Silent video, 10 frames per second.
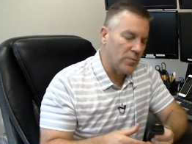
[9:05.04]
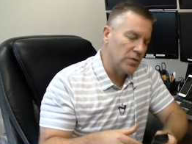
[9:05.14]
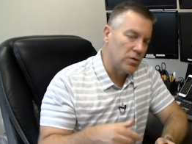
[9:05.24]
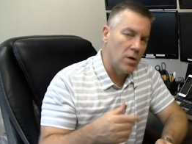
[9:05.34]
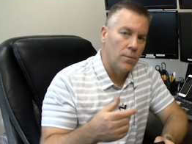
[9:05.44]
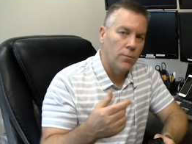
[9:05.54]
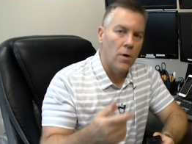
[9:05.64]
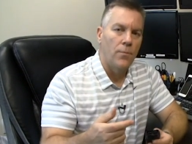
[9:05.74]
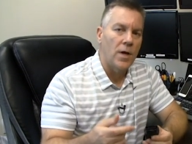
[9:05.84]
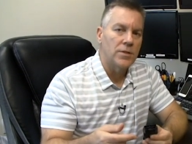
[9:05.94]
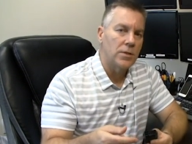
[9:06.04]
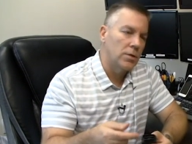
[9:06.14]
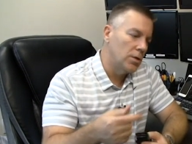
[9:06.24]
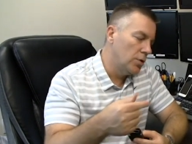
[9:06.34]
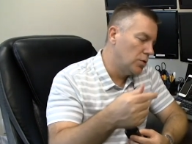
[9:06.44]
So Pro Plus
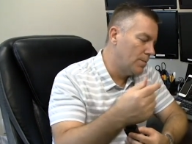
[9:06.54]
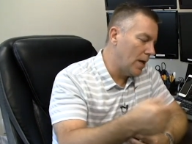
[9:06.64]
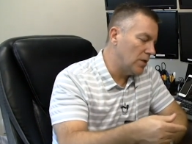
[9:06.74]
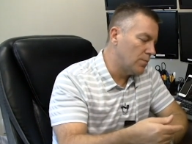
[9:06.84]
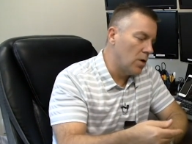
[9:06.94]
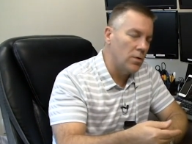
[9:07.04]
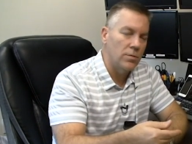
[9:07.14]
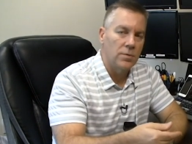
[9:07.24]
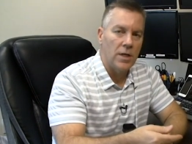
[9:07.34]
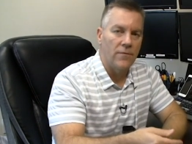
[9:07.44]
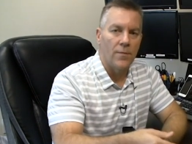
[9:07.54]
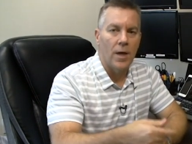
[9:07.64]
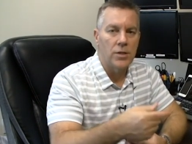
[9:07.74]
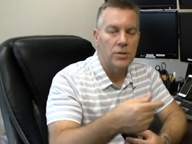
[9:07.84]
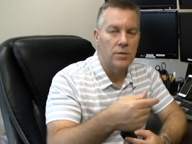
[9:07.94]
includes base mode
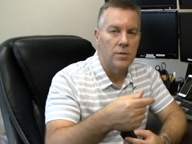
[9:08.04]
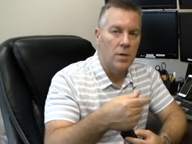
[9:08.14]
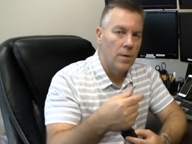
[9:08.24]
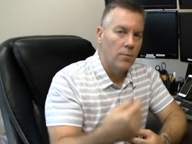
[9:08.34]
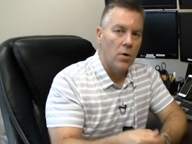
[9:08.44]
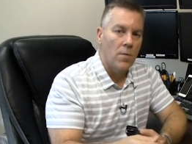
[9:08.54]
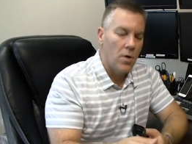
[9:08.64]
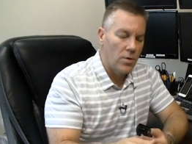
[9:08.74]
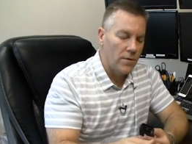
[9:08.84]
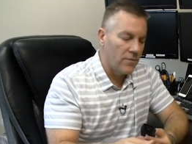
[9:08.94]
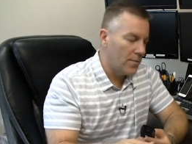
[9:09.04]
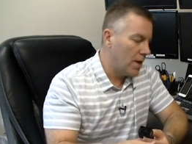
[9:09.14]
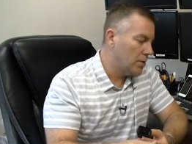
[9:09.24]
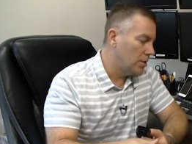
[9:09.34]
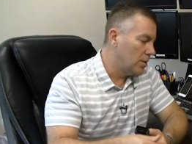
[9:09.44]
information, Pro mode
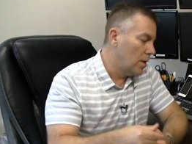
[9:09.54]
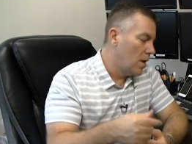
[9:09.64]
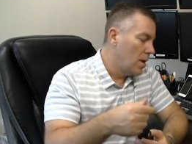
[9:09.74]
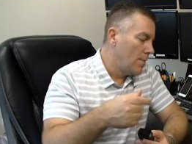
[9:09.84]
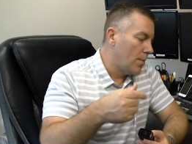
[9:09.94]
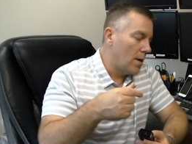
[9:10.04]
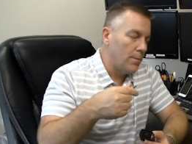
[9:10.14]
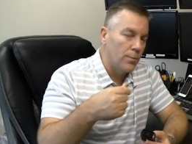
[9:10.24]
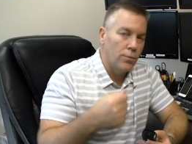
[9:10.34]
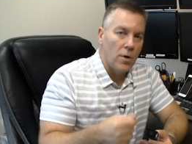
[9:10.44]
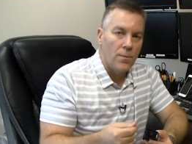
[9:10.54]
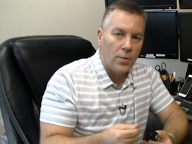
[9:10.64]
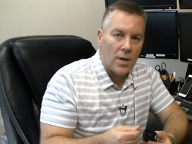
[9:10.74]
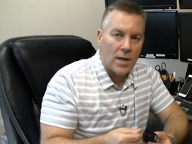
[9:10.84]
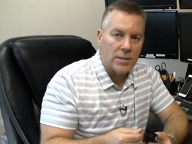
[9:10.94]
information, but Pro
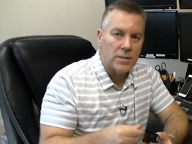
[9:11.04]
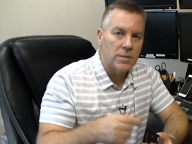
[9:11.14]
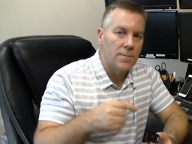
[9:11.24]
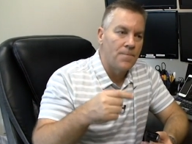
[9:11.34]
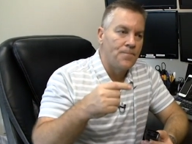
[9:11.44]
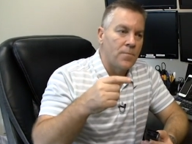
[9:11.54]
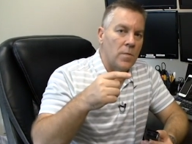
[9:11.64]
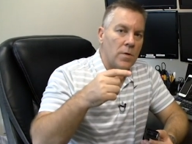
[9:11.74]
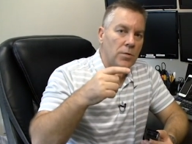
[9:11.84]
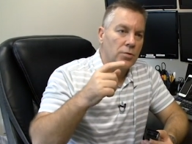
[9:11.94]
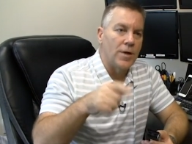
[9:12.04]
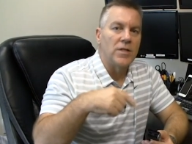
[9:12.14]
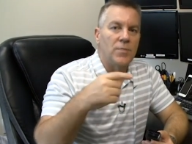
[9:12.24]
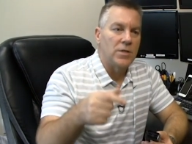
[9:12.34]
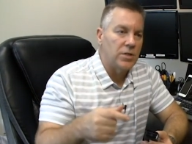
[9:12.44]
Plus
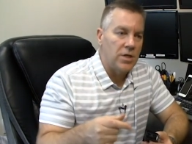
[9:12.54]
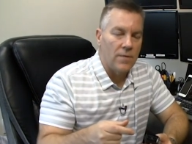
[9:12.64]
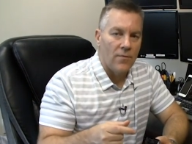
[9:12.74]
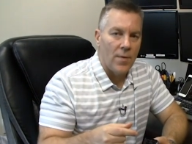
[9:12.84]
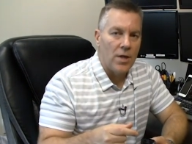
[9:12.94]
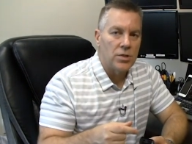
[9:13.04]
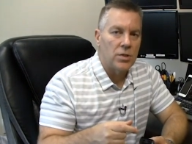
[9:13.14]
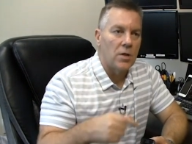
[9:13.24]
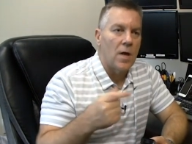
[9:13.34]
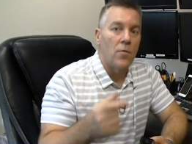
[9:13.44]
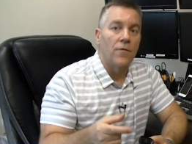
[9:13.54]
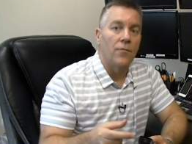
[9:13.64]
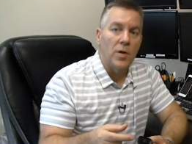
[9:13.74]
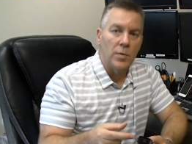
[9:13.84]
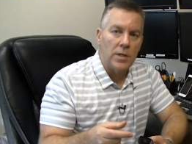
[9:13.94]
transmits the information a lot more
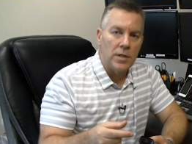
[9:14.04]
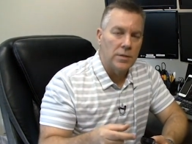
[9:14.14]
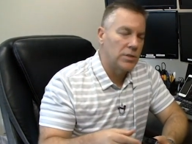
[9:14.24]
frequently.